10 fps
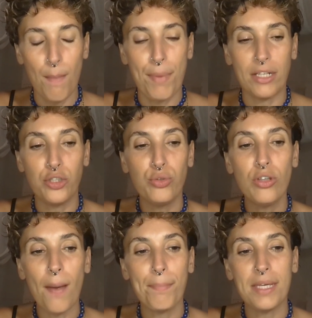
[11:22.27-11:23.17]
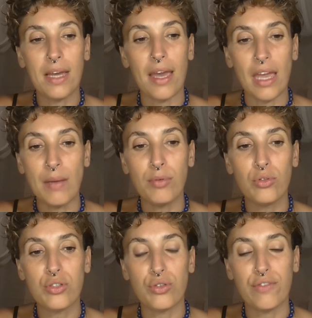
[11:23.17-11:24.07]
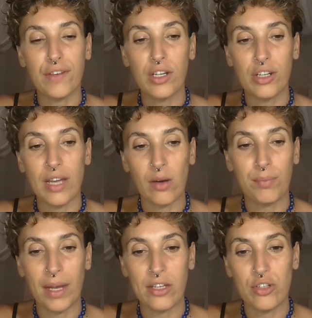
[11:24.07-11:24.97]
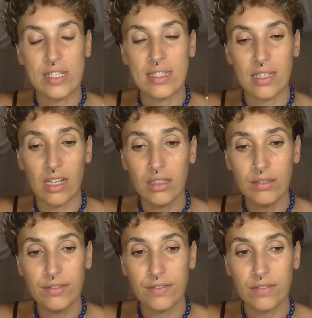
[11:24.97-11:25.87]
but you not being able to figure it out by yourself